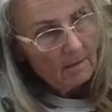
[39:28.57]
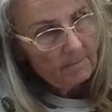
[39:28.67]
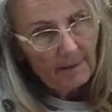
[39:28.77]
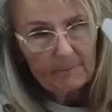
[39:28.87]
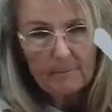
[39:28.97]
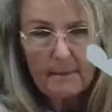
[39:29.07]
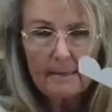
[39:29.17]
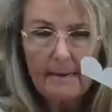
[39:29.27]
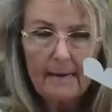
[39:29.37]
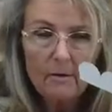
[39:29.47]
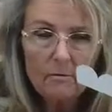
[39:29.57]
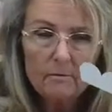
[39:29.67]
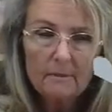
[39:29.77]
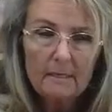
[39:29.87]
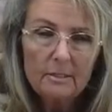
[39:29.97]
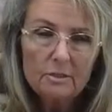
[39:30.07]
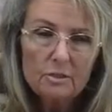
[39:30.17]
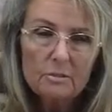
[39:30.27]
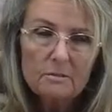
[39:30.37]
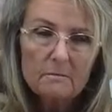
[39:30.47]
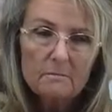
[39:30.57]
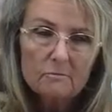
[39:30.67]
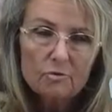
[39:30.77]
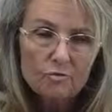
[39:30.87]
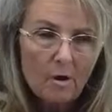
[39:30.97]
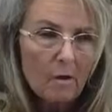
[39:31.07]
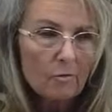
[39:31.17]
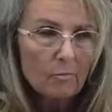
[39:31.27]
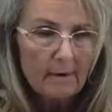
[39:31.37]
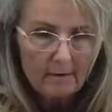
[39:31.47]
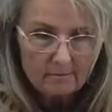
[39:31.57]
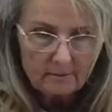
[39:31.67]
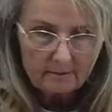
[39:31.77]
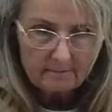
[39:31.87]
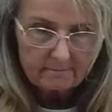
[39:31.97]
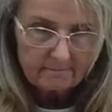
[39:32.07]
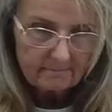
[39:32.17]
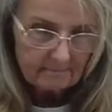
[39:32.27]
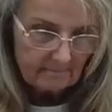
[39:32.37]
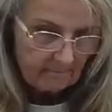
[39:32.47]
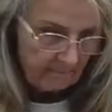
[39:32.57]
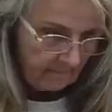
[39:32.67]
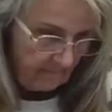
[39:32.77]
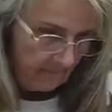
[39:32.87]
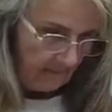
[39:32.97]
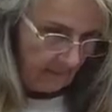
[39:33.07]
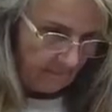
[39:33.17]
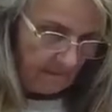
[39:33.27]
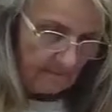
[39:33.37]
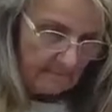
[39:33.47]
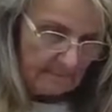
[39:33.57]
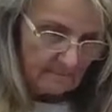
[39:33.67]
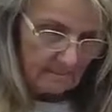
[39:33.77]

peppermint down and just drawed around it and made me some